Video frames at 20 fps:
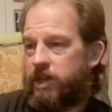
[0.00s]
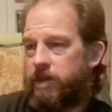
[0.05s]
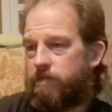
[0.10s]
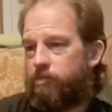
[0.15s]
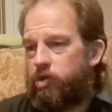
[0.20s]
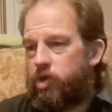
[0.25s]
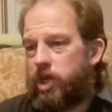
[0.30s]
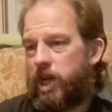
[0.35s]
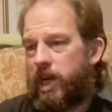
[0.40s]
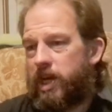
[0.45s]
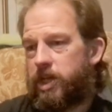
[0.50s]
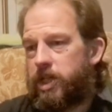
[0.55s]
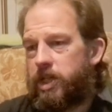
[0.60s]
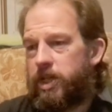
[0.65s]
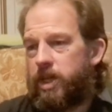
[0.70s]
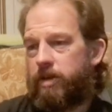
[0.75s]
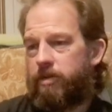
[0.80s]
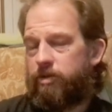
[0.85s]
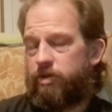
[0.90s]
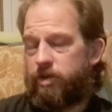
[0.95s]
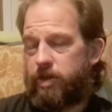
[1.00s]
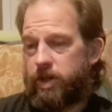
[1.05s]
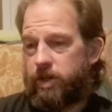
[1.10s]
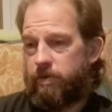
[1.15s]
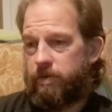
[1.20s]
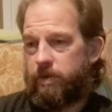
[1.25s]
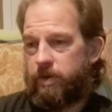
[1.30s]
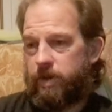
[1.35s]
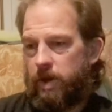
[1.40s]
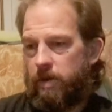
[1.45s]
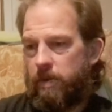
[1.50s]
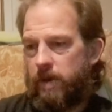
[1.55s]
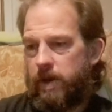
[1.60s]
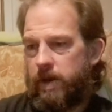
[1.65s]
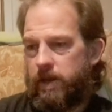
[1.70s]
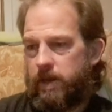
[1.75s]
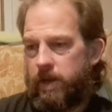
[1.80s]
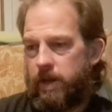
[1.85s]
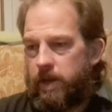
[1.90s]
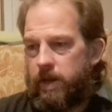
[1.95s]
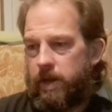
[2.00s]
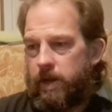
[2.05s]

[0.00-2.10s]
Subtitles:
projection that she was doing